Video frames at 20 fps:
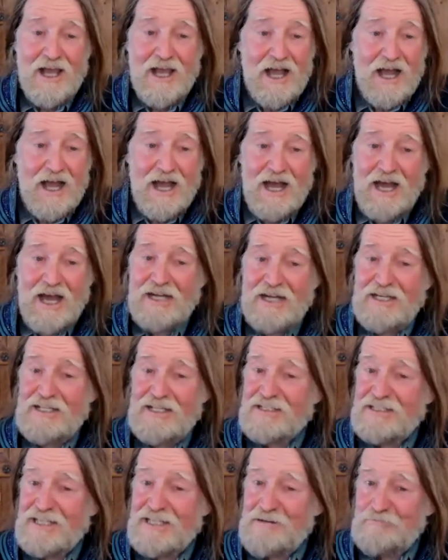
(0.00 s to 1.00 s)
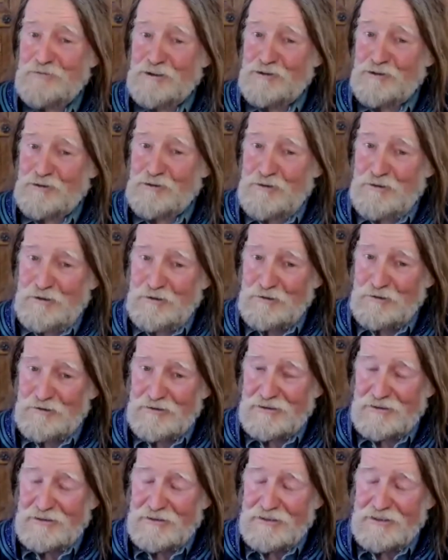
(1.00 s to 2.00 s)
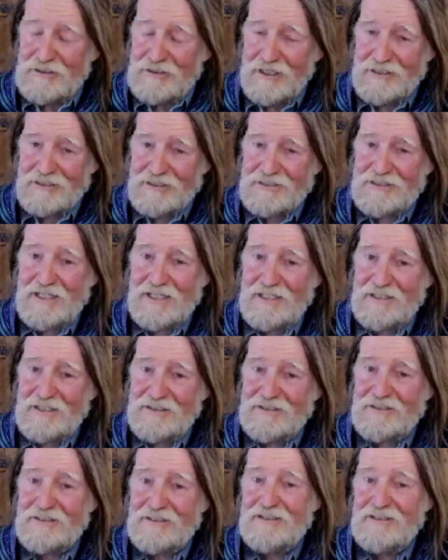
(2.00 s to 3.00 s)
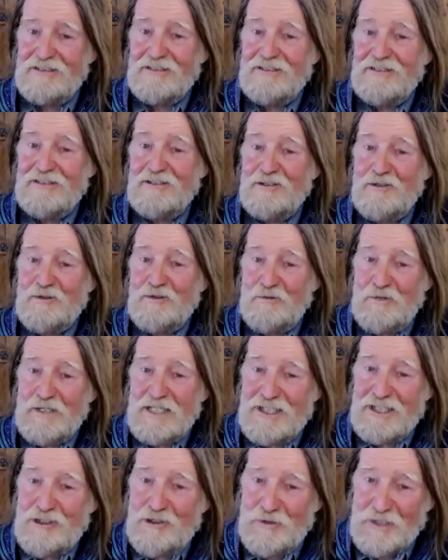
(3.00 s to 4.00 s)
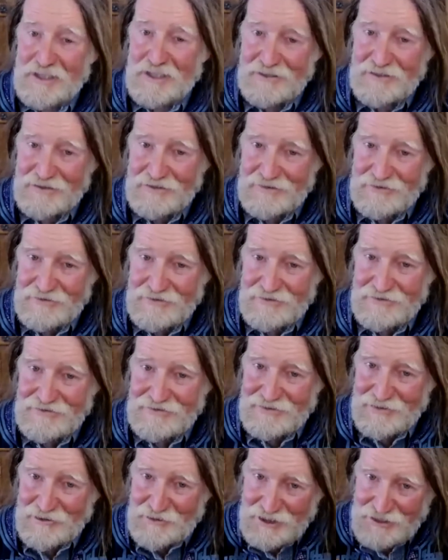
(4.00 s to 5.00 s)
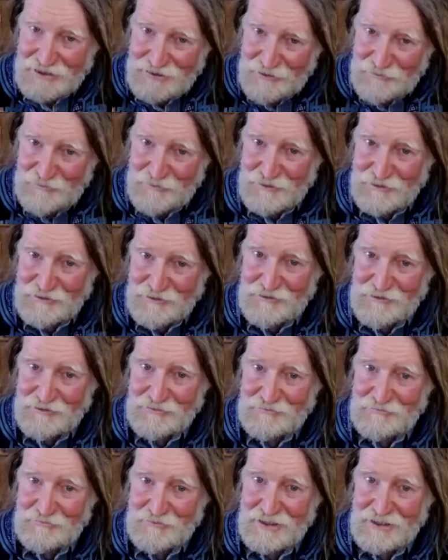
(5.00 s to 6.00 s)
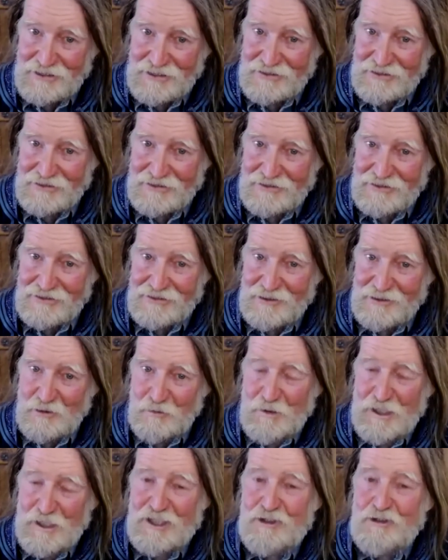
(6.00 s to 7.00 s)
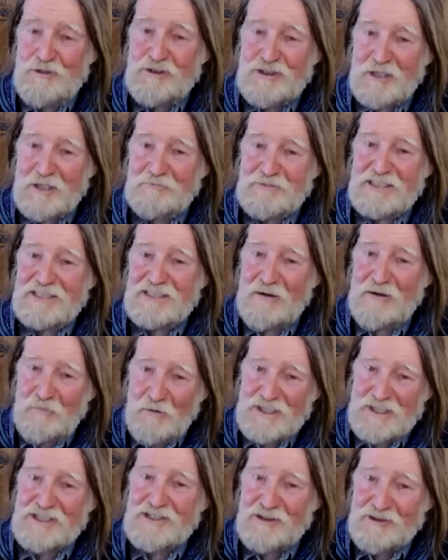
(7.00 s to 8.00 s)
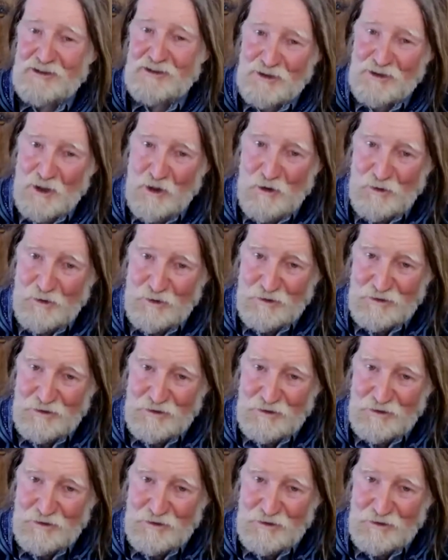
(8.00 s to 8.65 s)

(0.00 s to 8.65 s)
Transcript: I didn't say it was true. I said we knew it. There's a difference, right? We knew something that wasn't so.